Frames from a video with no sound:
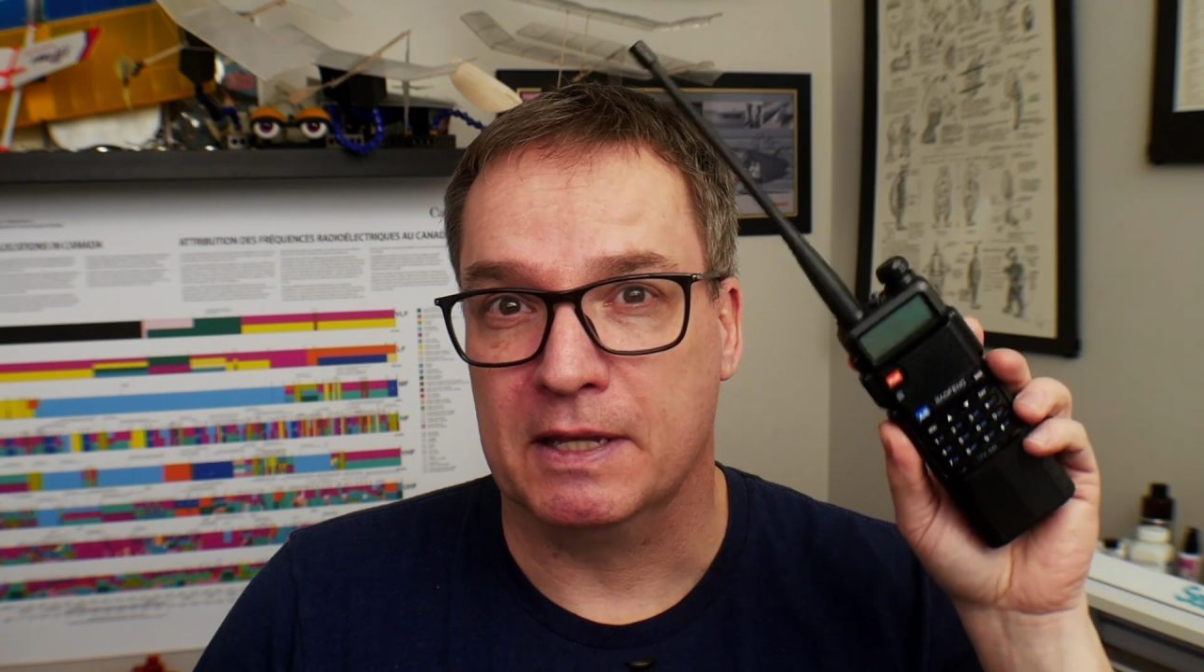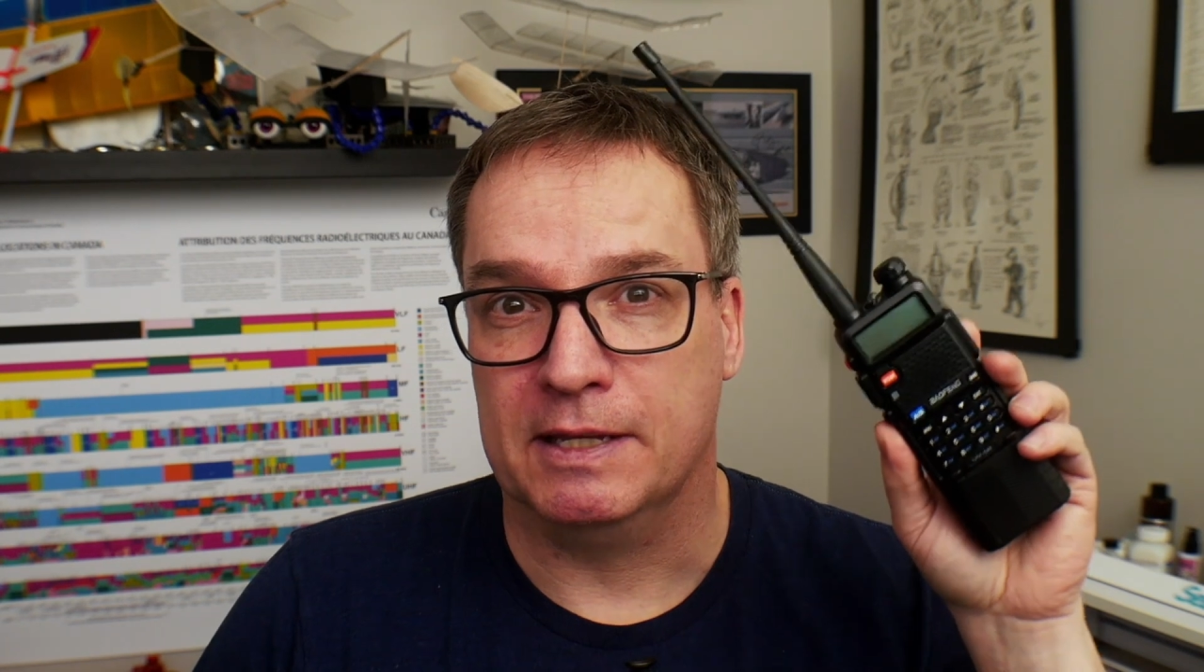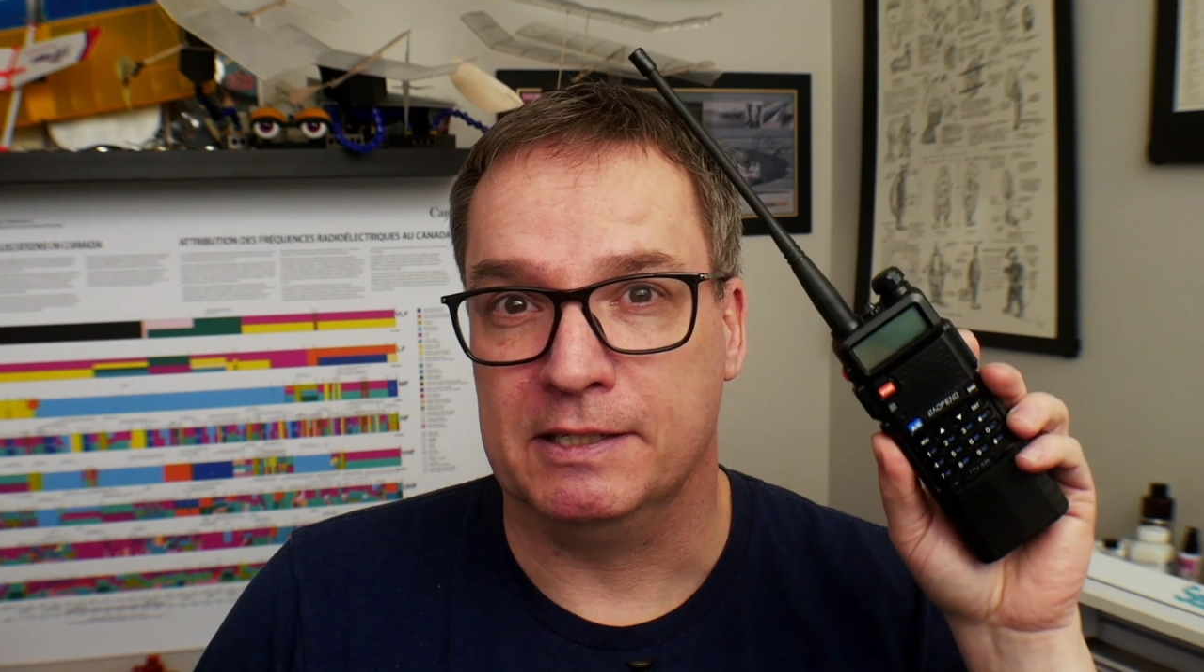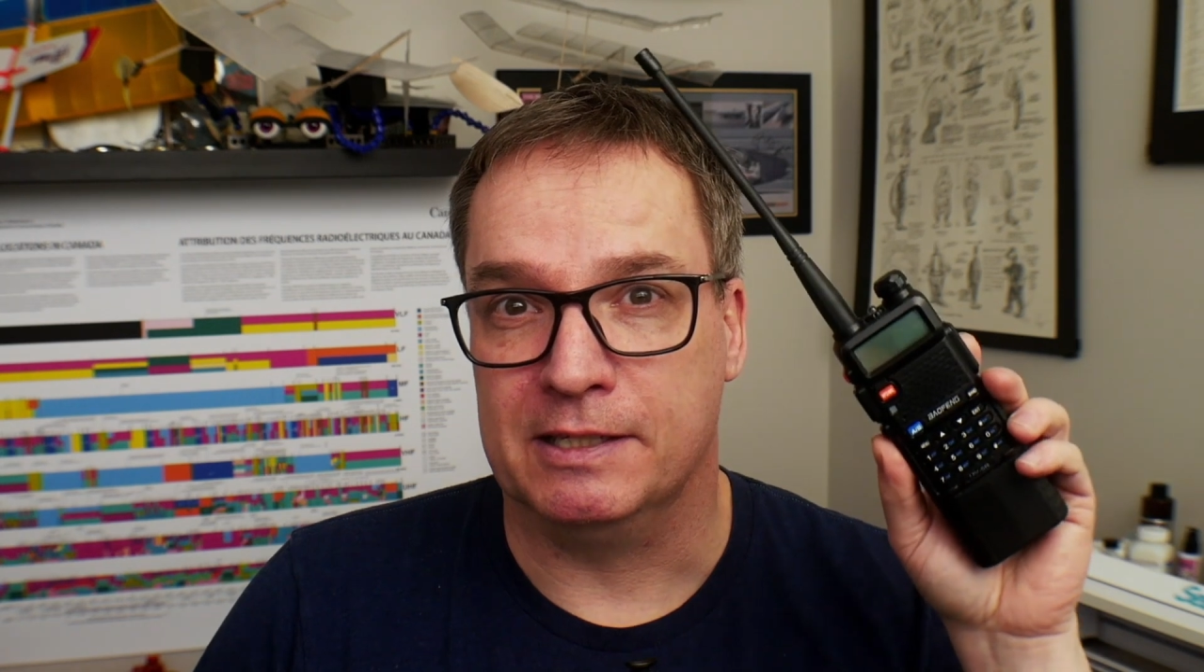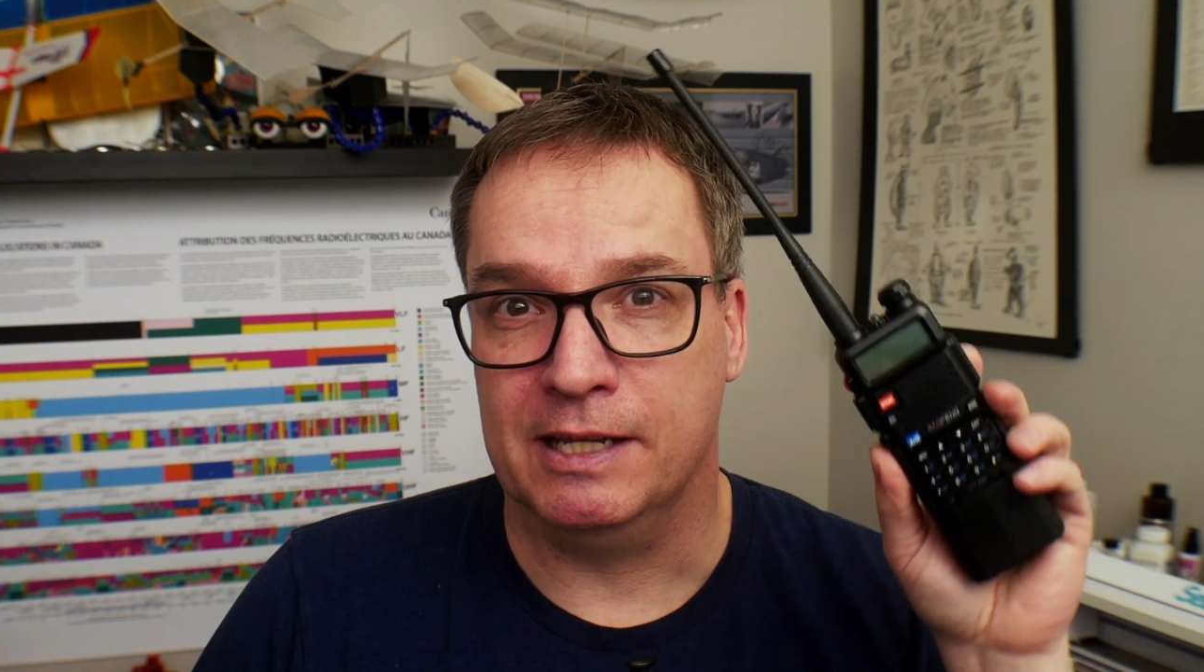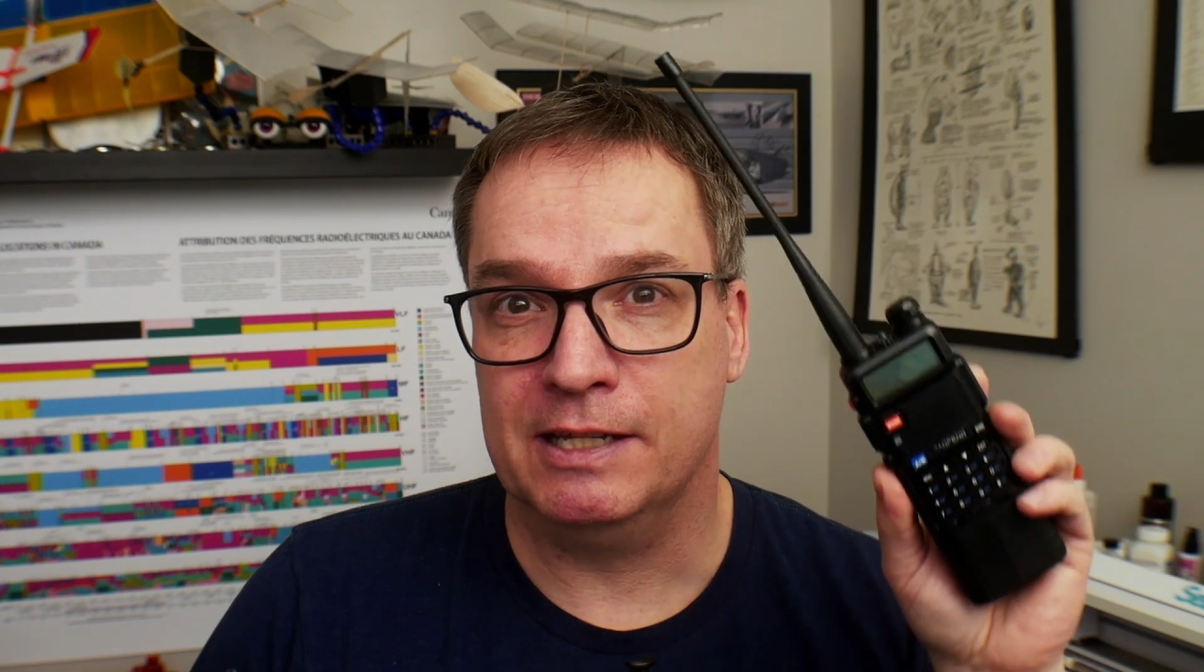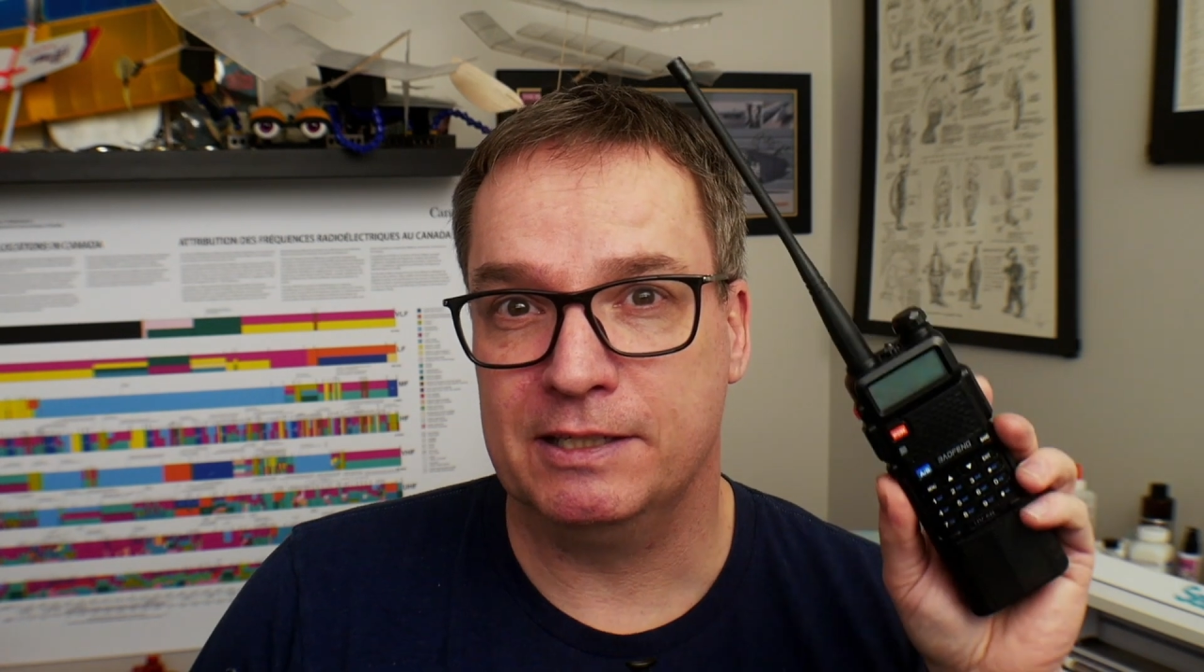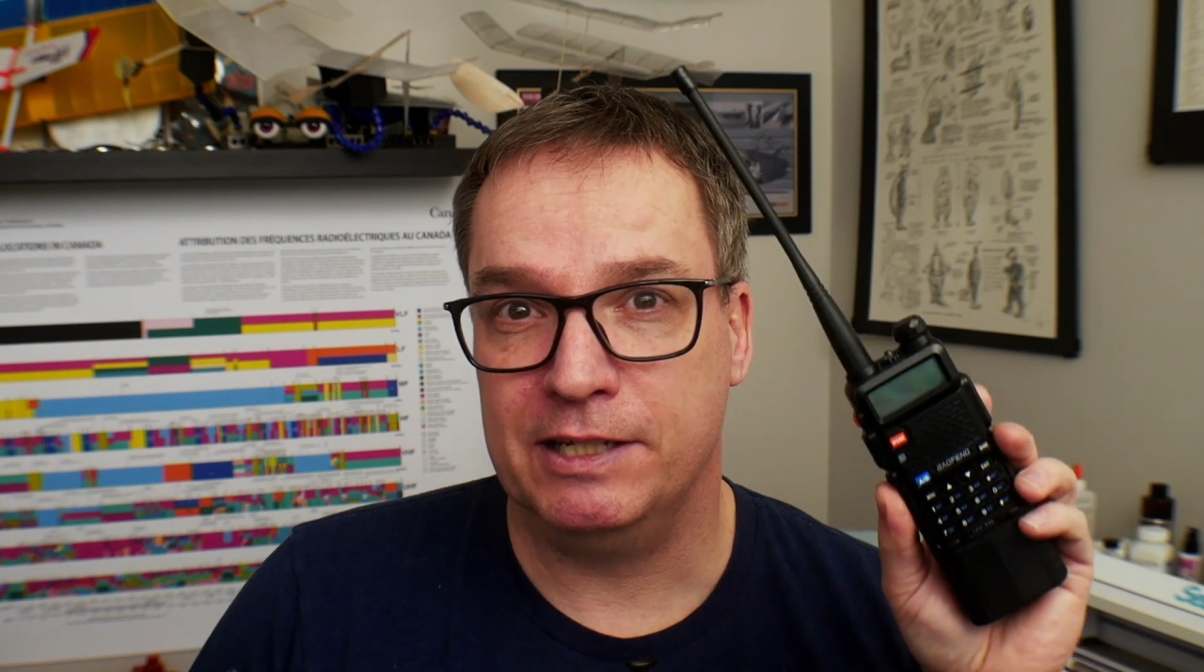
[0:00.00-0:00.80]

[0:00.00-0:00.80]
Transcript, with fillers: is this